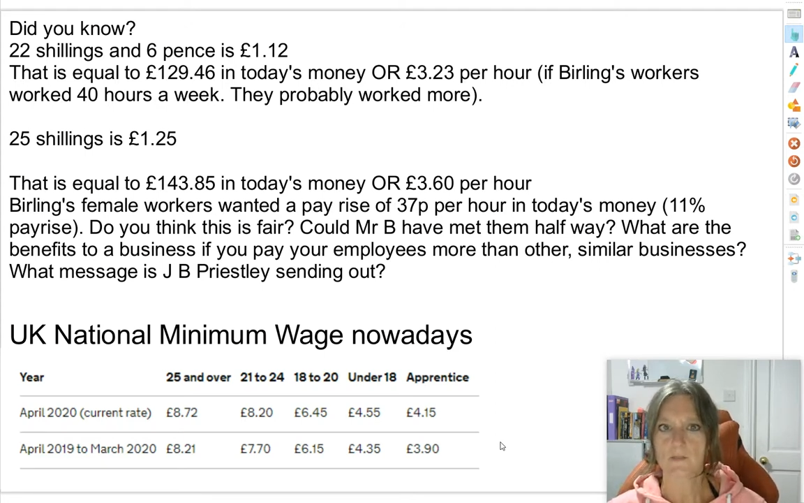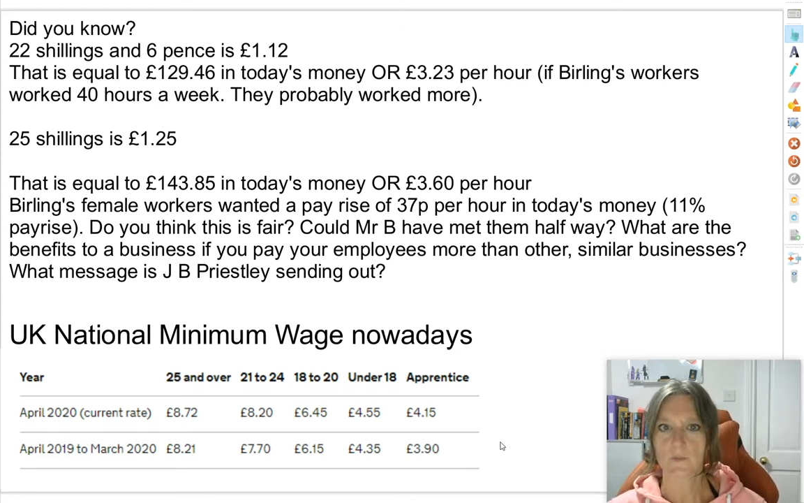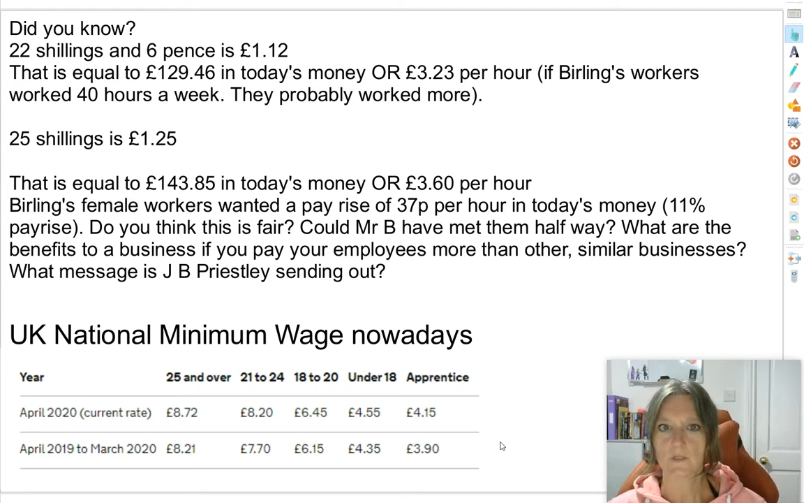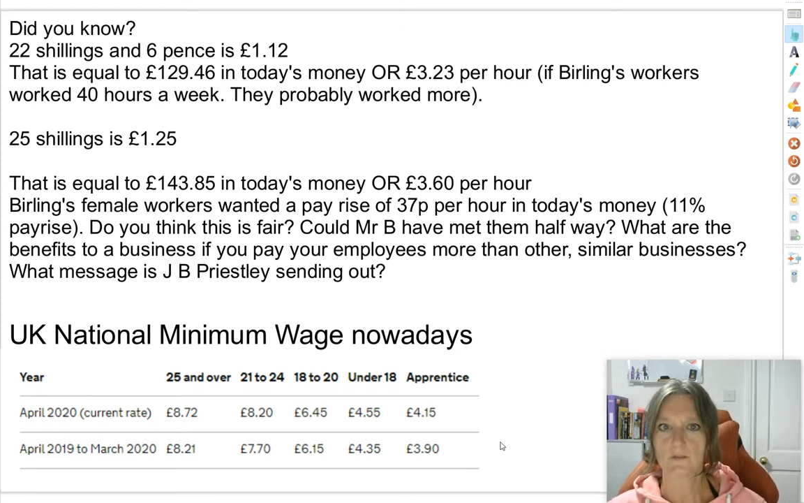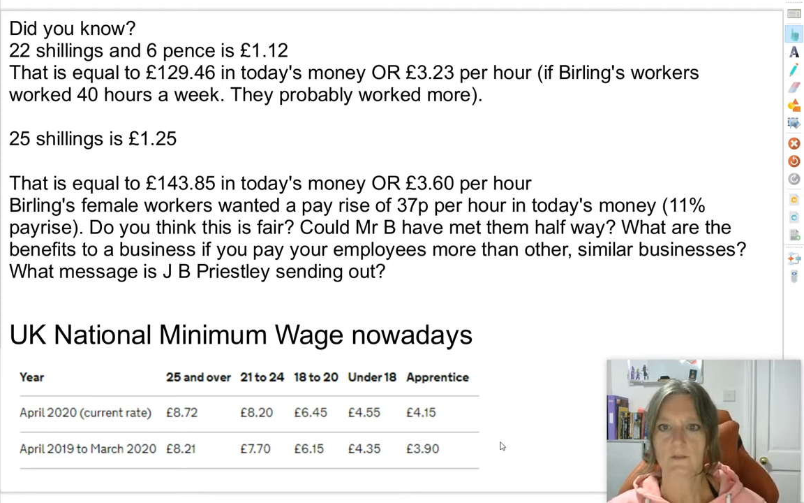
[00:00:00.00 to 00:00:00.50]

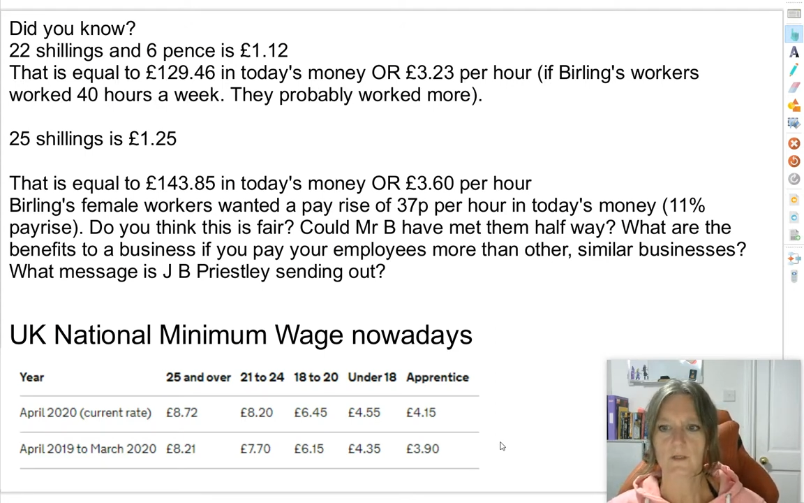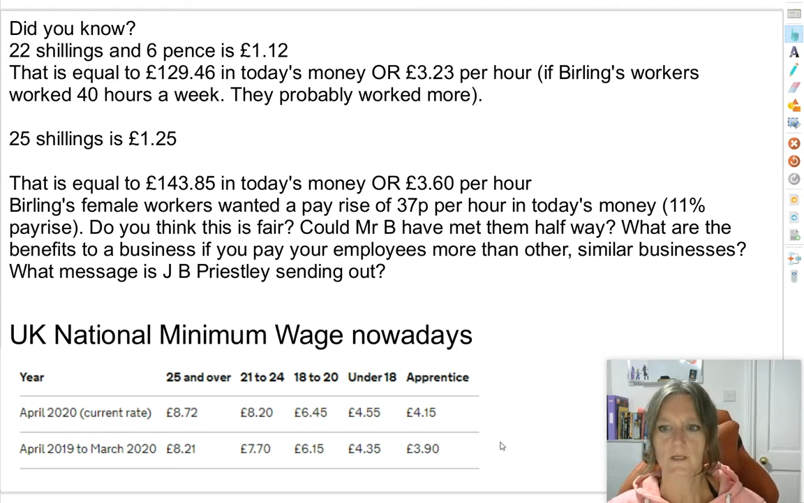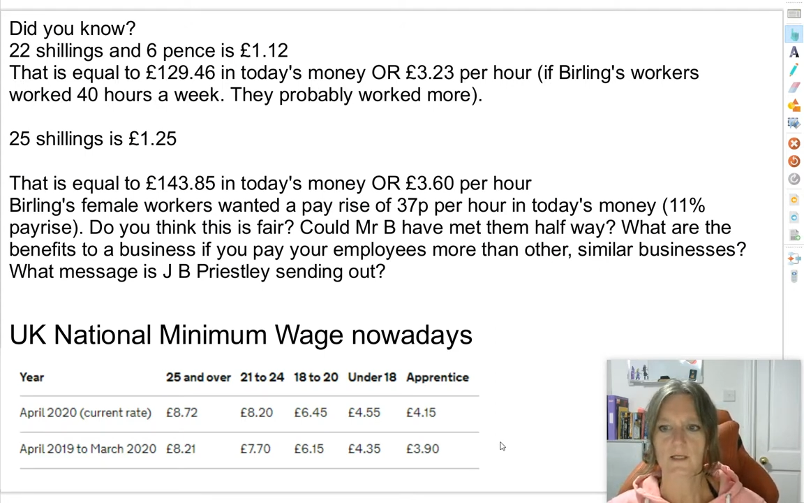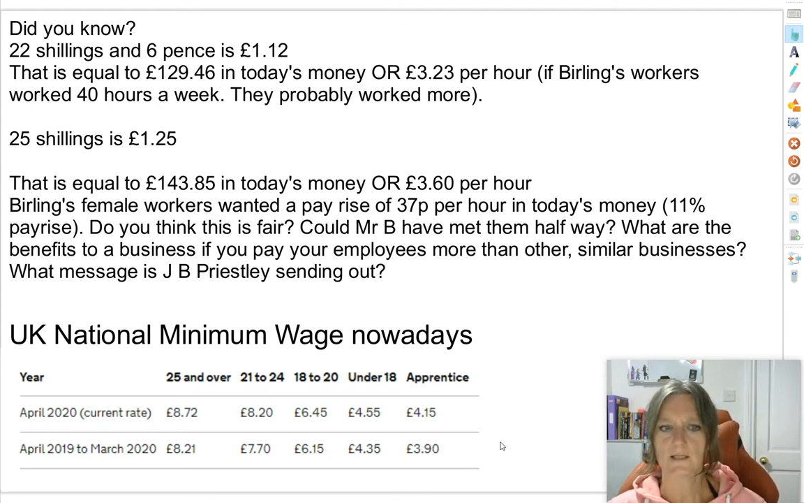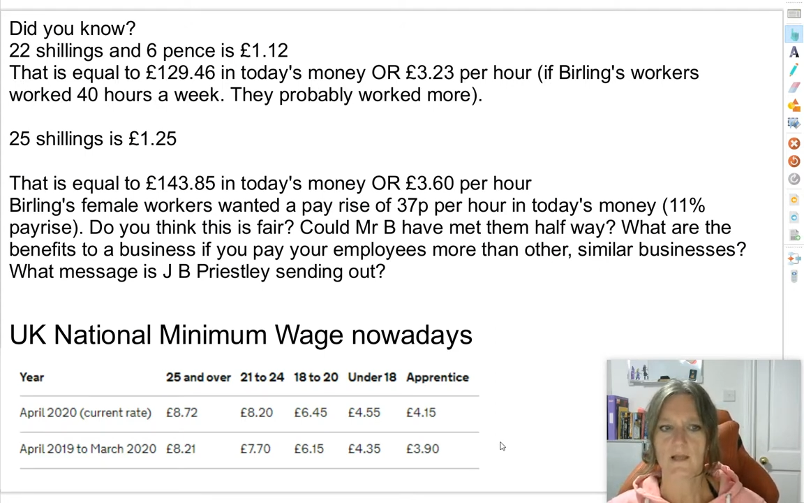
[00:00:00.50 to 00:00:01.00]
When you look
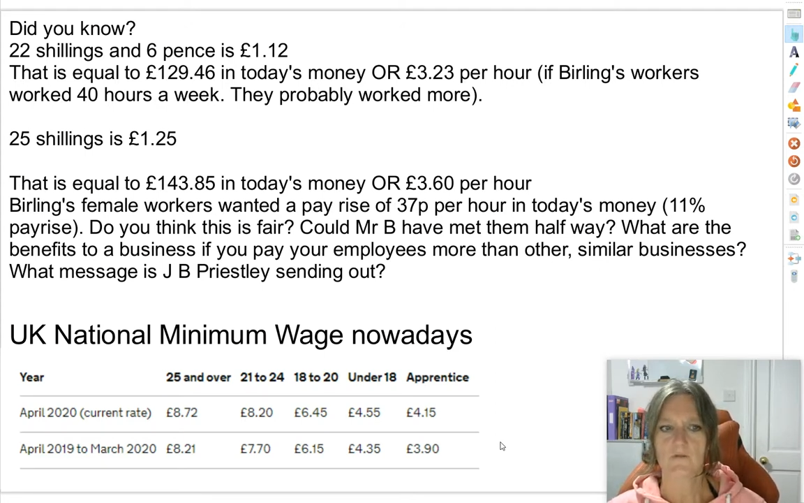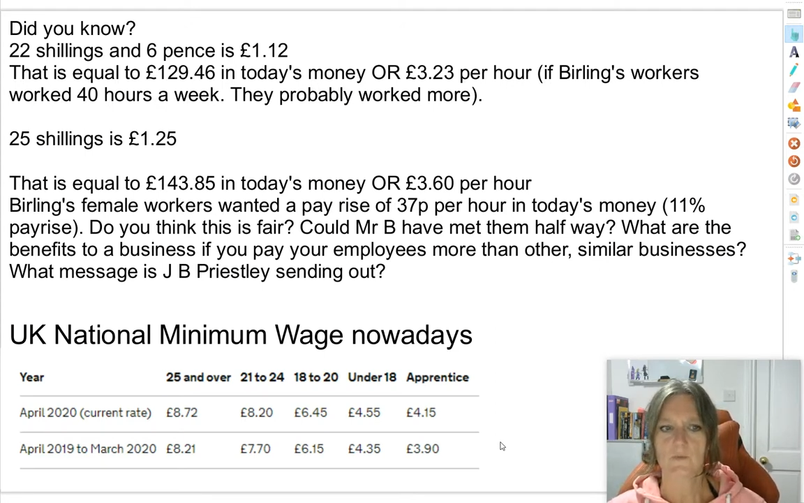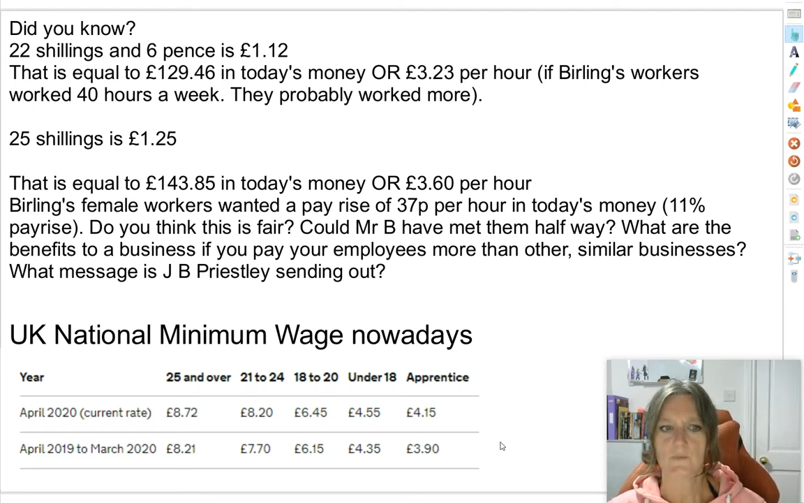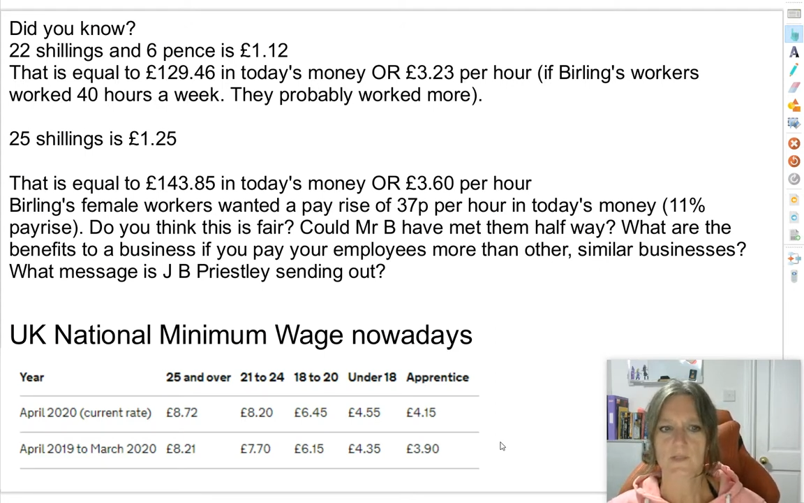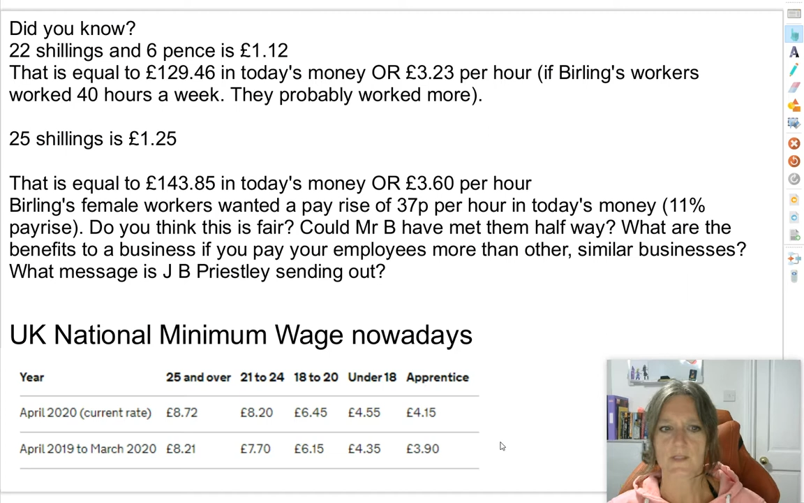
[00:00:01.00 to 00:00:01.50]
at
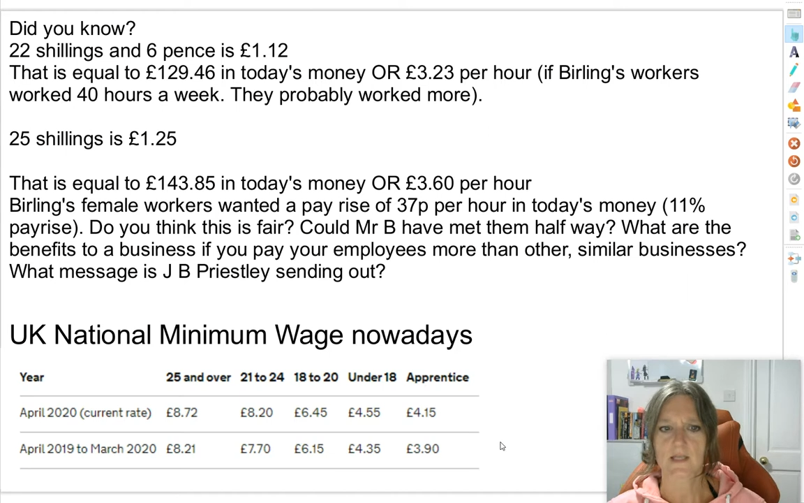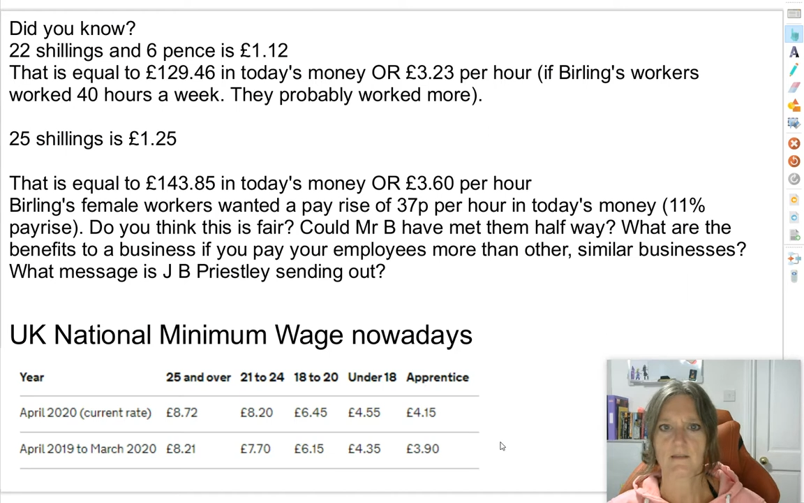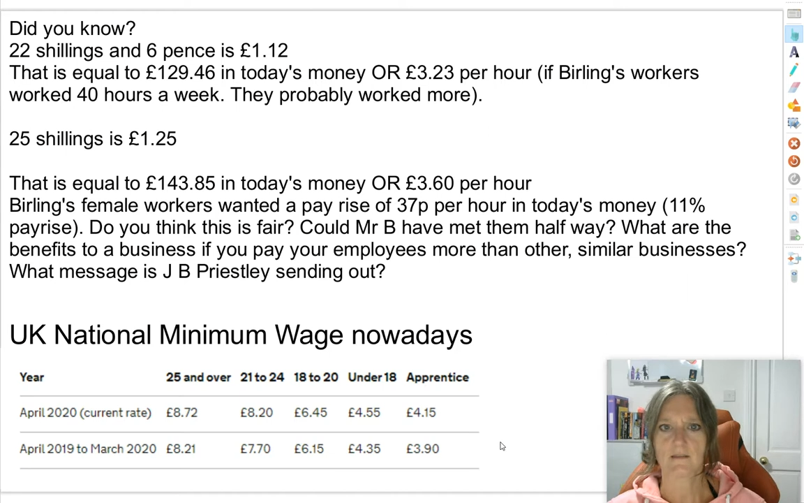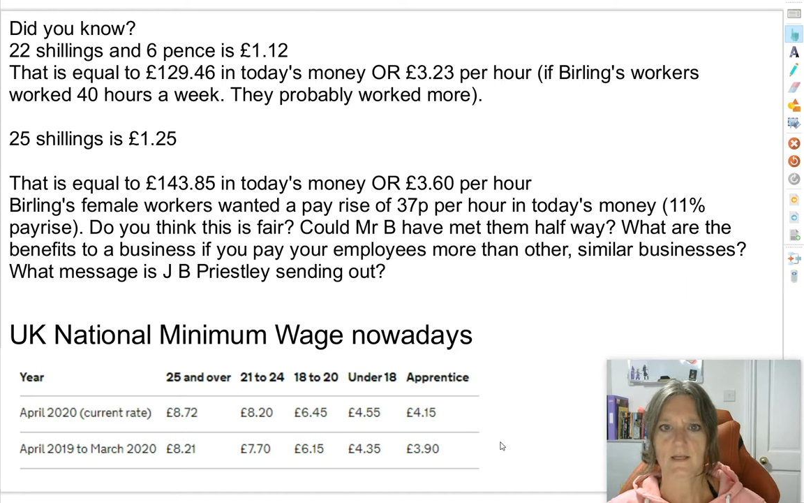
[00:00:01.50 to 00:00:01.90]
11%,